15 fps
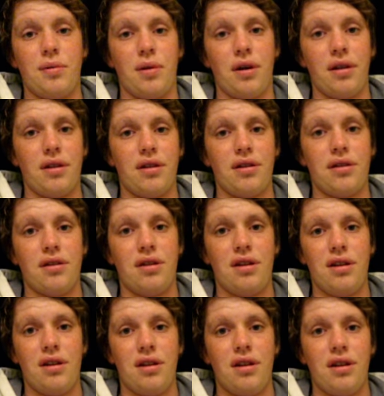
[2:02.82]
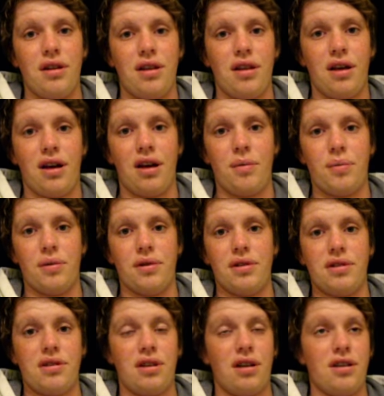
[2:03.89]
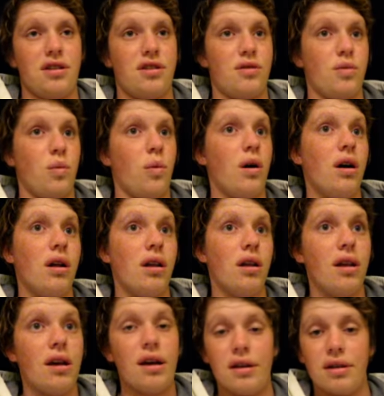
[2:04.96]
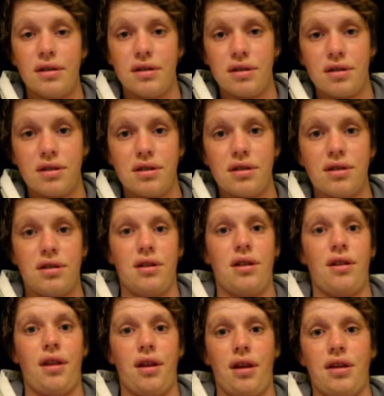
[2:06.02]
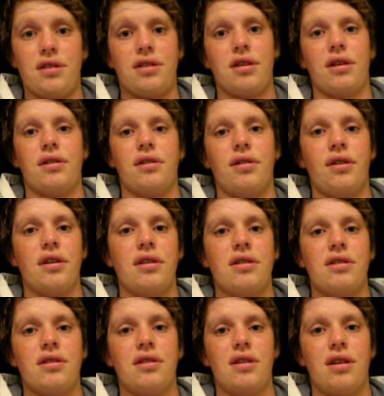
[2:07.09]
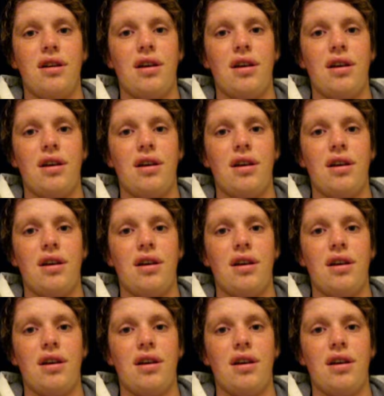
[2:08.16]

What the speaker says: be one of the high points, as well as the light cycle race,